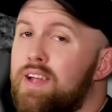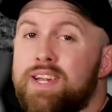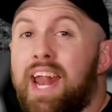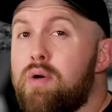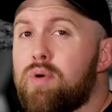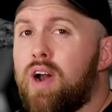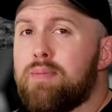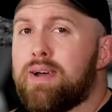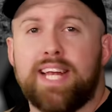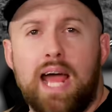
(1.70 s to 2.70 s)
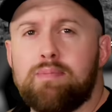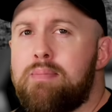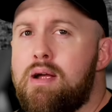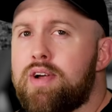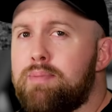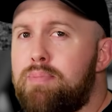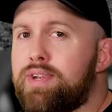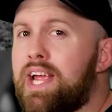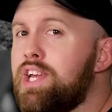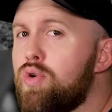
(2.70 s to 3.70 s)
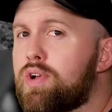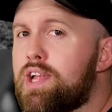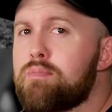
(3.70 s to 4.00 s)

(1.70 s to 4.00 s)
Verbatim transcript: Today we're talking about the time America built a nuclear